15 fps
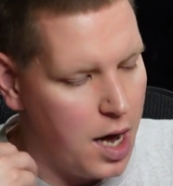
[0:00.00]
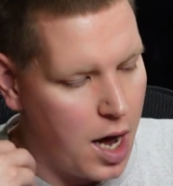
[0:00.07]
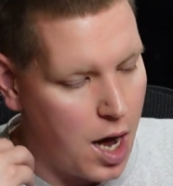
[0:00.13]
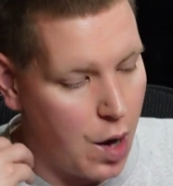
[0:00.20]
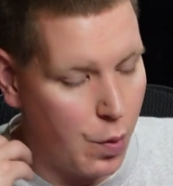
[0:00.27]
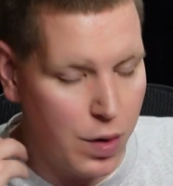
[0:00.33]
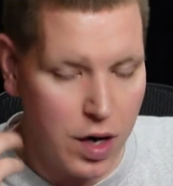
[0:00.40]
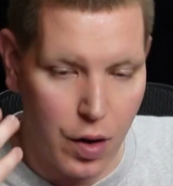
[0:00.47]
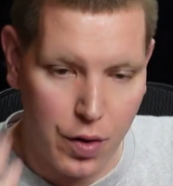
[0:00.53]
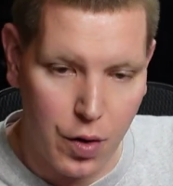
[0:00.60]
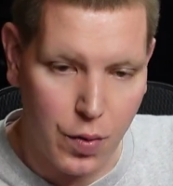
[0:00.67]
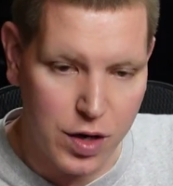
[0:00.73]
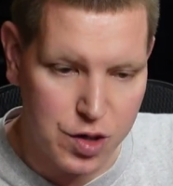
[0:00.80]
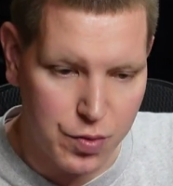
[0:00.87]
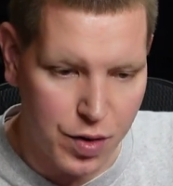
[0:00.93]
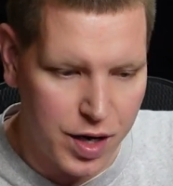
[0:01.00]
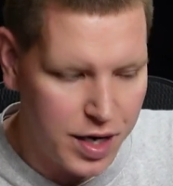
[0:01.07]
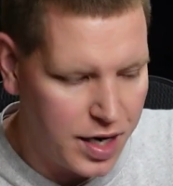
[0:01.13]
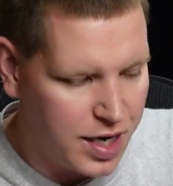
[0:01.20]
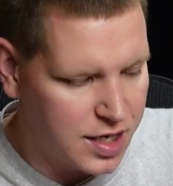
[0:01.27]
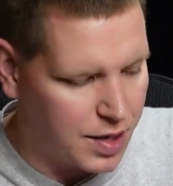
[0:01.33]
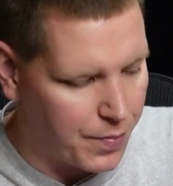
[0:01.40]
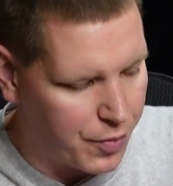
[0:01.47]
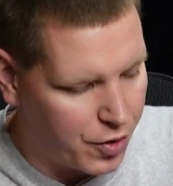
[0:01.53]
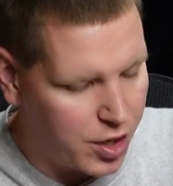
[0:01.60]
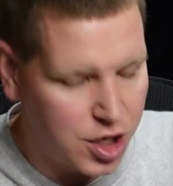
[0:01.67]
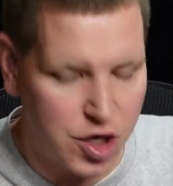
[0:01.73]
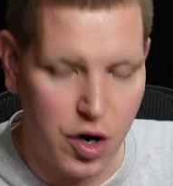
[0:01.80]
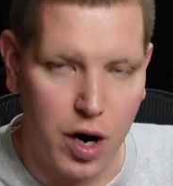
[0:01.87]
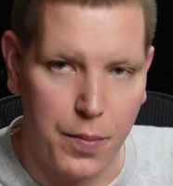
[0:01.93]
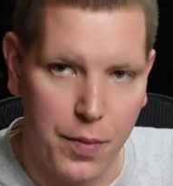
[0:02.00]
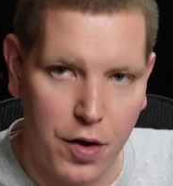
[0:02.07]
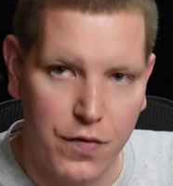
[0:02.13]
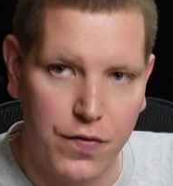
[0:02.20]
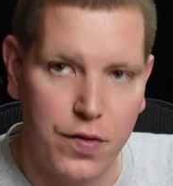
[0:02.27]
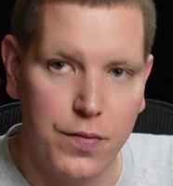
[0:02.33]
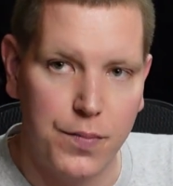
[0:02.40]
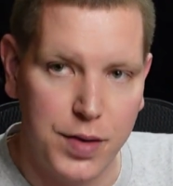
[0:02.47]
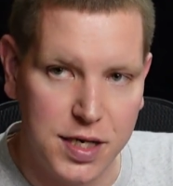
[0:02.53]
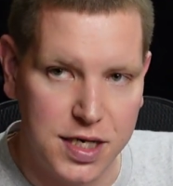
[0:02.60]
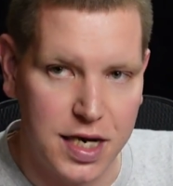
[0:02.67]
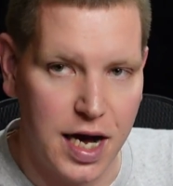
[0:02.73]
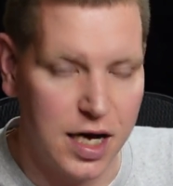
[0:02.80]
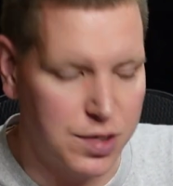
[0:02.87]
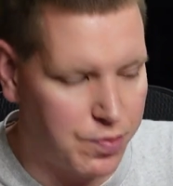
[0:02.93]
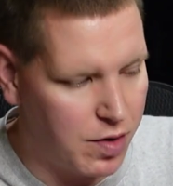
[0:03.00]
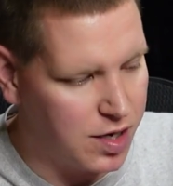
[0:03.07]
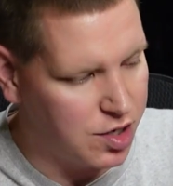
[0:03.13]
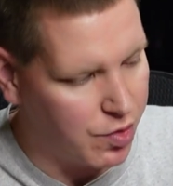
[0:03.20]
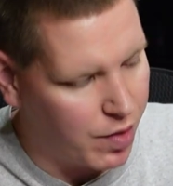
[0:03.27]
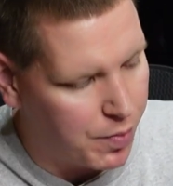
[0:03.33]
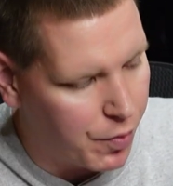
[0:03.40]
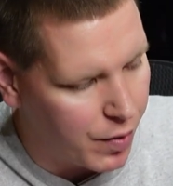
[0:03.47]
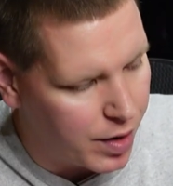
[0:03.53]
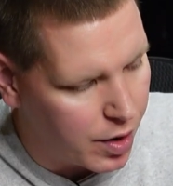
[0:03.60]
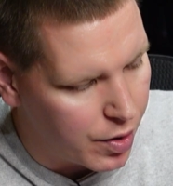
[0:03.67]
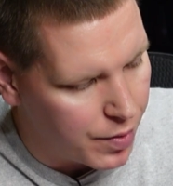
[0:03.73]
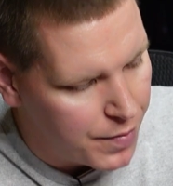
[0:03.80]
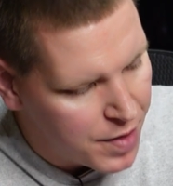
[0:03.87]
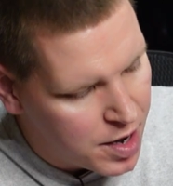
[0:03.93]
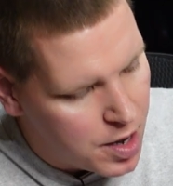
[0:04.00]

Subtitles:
We don't know which one it is. I'm pretty sure they're both PCI Express 3.0.